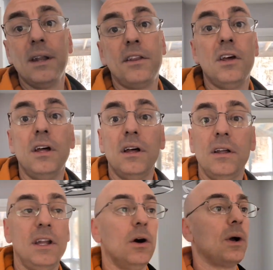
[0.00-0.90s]
get
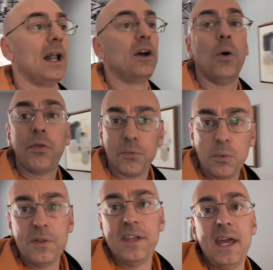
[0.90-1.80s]
to, kind of go
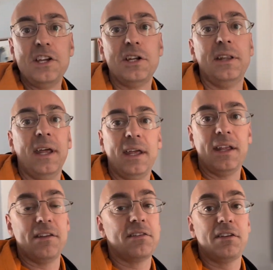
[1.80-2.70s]
through with the agent.
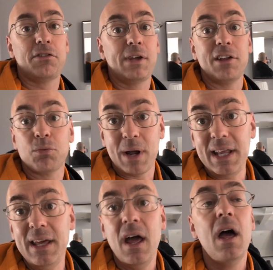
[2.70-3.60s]
This gets
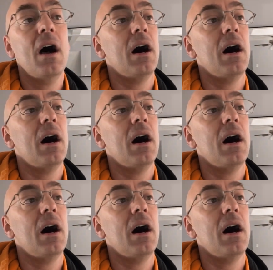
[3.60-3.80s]
ready.